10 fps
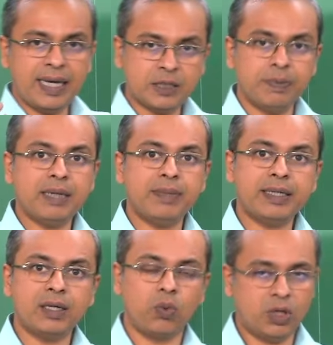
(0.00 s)

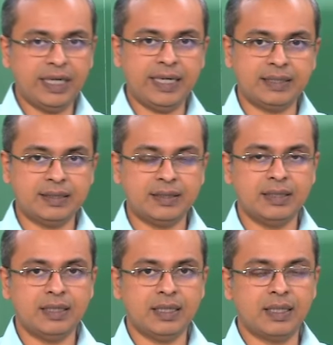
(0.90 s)
experimental quantities
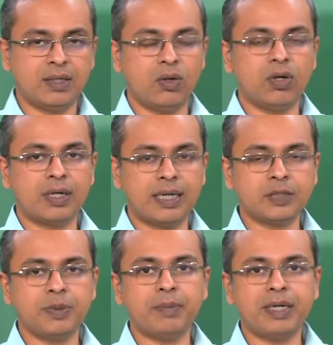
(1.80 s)
or
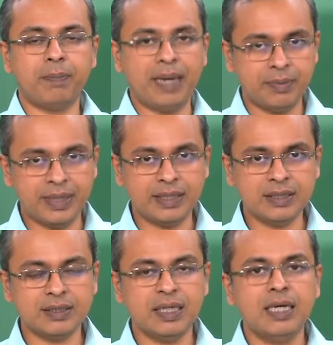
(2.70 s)
experimental
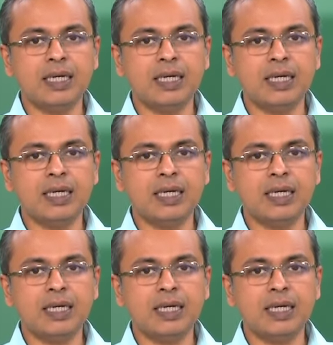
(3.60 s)
parameters